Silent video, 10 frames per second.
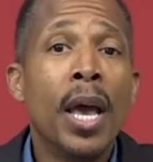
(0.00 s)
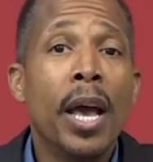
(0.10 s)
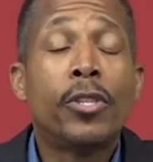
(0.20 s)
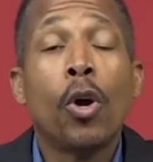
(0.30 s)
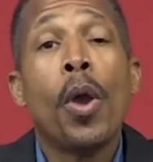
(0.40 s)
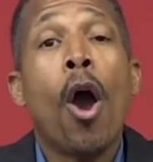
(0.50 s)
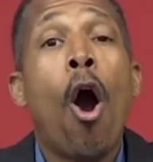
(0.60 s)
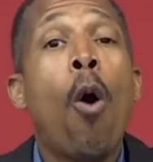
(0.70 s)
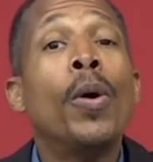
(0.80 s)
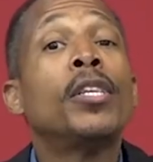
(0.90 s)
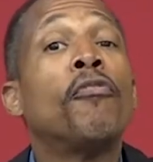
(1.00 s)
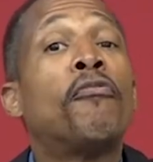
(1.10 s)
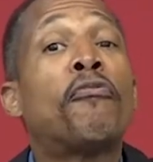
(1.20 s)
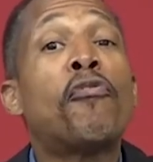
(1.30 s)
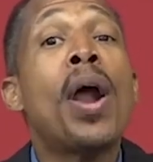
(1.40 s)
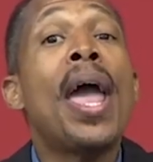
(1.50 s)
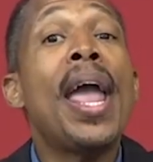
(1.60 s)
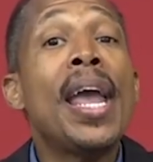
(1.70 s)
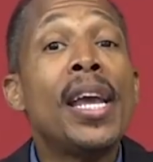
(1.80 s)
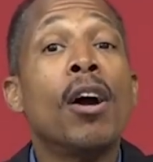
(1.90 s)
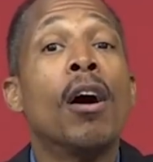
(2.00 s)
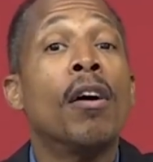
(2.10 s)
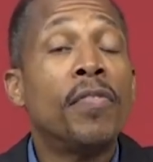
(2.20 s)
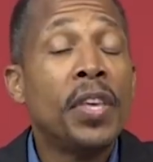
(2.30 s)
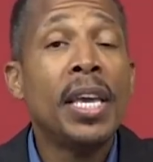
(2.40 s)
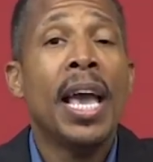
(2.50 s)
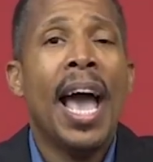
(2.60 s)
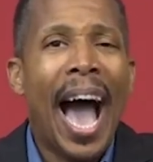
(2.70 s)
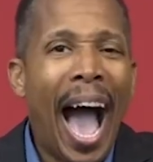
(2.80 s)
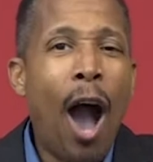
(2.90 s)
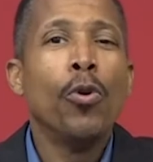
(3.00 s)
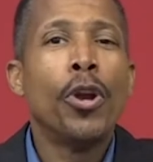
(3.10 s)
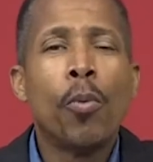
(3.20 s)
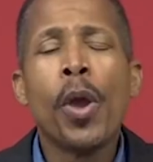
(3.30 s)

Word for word: And so we're always afraid of the outer.